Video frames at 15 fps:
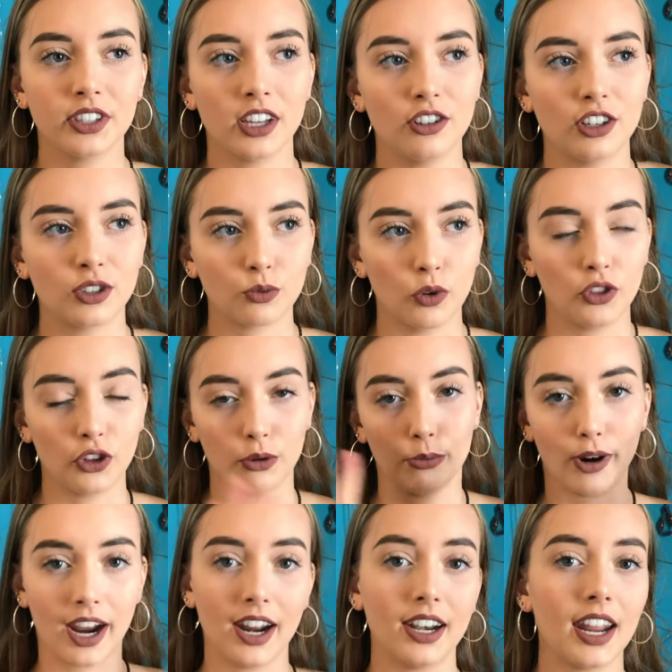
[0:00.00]
They just want their
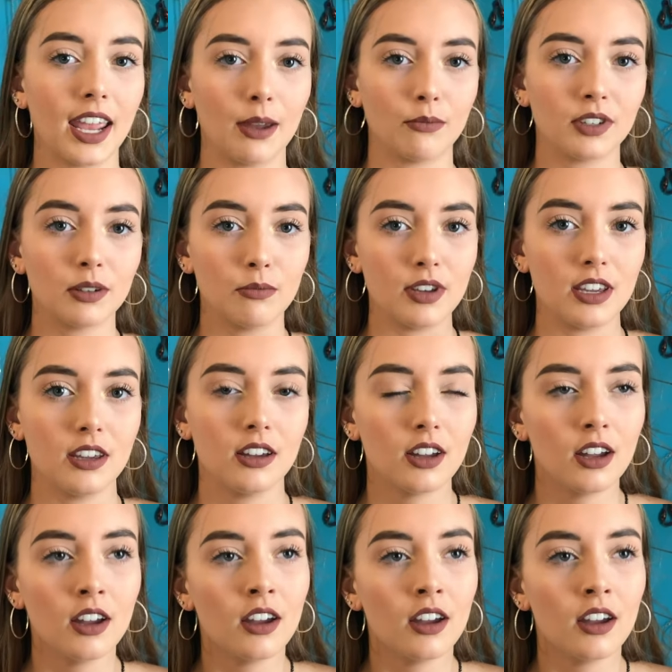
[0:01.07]
brand name to be